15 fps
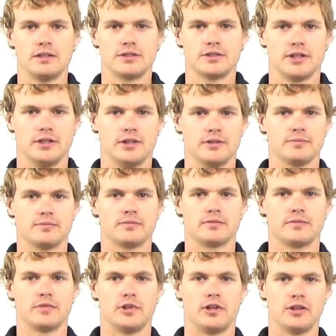So,
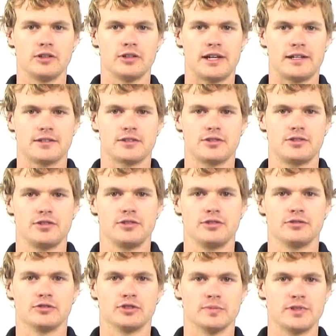low altitude
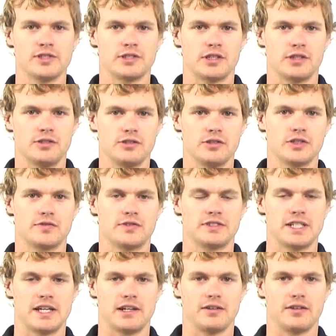orbits are used for
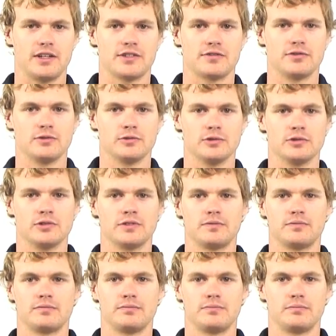satellites for
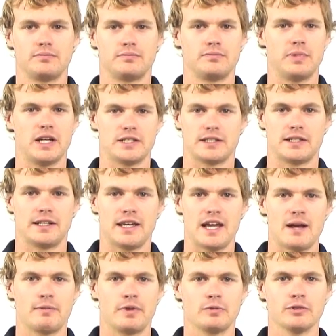basically
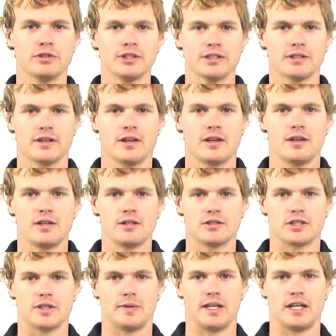camera work,
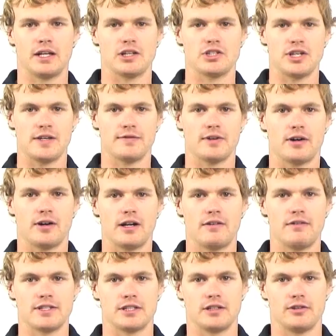so we can achieve a high
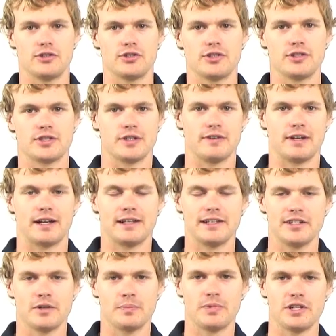resolution, so a
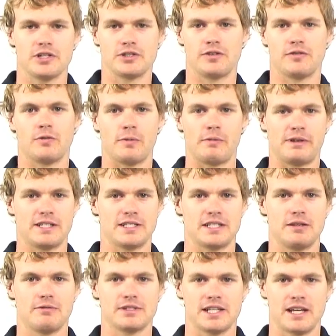clearer picture of what we can
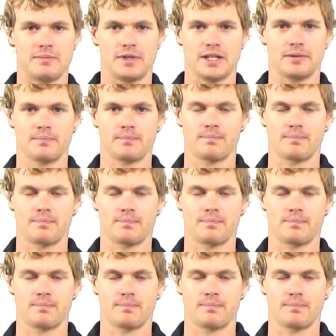see what's happening.